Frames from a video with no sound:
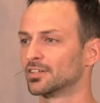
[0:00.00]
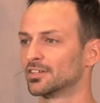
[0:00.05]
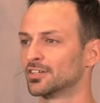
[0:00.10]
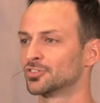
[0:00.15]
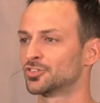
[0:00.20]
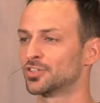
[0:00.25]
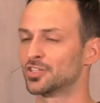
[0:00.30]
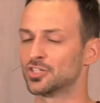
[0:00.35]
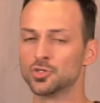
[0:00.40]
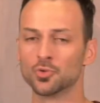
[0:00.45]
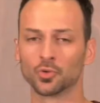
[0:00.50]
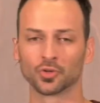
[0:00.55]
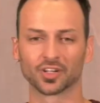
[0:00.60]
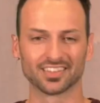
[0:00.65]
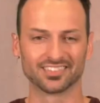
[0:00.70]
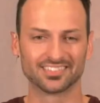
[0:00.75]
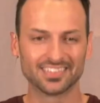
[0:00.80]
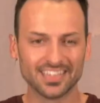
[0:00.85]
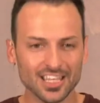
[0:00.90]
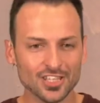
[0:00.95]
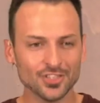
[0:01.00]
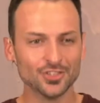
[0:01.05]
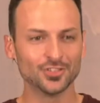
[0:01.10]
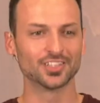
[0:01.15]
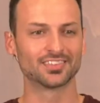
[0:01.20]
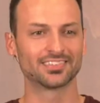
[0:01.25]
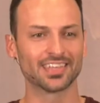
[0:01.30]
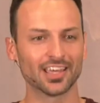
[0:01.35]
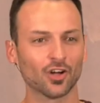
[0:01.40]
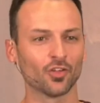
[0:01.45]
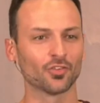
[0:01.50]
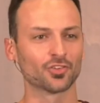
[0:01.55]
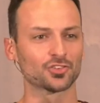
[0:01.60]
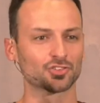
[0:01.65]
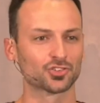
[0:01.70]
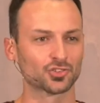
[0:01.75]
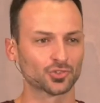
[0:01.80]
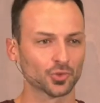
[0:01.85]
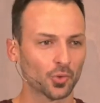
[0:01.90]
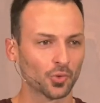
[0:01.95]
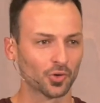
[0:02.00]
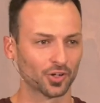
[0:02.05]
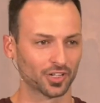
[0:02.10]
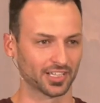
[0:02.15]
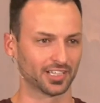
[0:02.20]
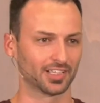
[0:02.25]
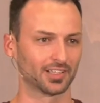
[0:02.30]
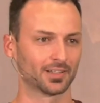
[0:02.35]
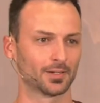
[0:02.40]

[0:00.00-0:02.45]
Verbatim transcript: so that you will continue to tell the story,